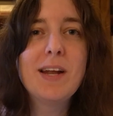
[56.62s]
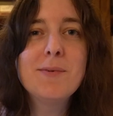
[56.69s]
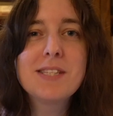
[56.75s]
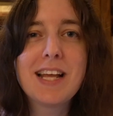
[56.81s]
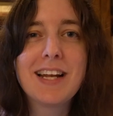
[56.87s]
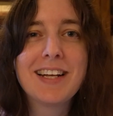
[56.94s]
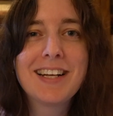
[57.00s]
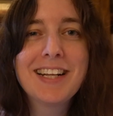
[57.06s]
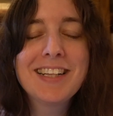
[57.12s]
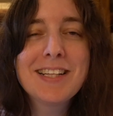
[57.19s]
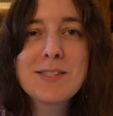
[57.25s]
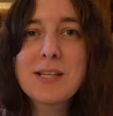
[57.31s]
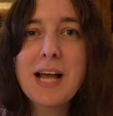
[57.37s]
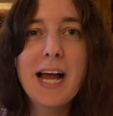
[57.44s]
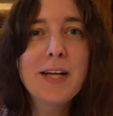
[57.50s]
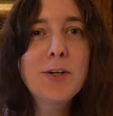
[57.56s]
I was editing
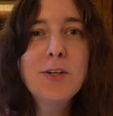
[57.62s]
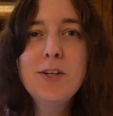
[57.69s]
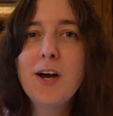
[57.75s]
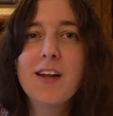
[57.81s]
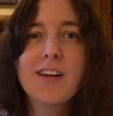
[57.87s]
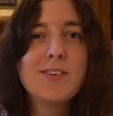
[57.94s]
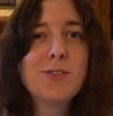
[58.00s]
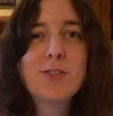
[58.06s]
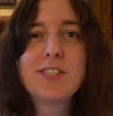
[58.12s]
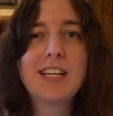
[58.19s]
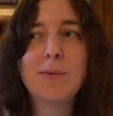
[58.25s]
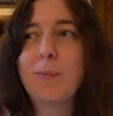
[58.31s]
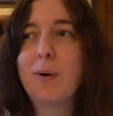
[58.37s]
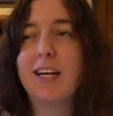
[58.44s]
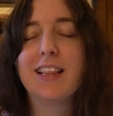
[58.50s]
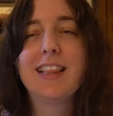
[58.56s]
this, I could not
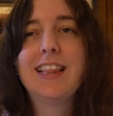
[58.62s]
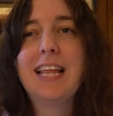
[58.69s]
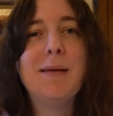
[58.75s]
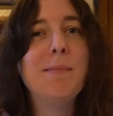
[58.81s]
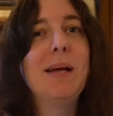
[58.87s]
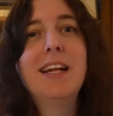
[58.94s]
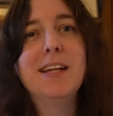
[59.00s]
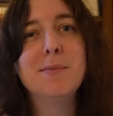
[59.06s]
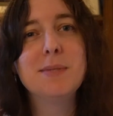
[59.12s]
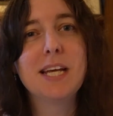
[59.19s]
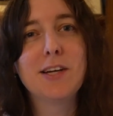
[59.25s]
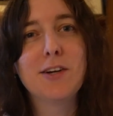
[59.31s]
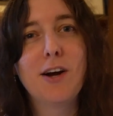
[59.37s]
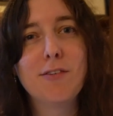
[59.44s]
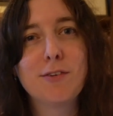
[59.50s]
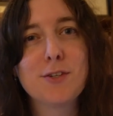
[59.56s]
understand why they made him
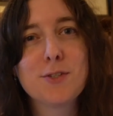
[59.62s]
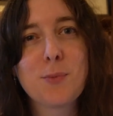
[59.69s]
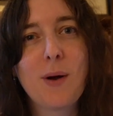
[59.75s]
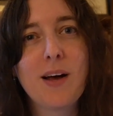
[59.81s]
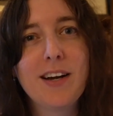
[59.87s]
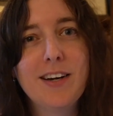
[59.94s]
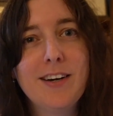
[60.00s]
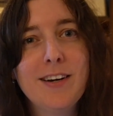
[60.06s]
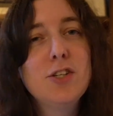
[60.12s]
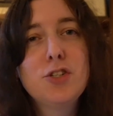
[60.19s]
take off her sweater.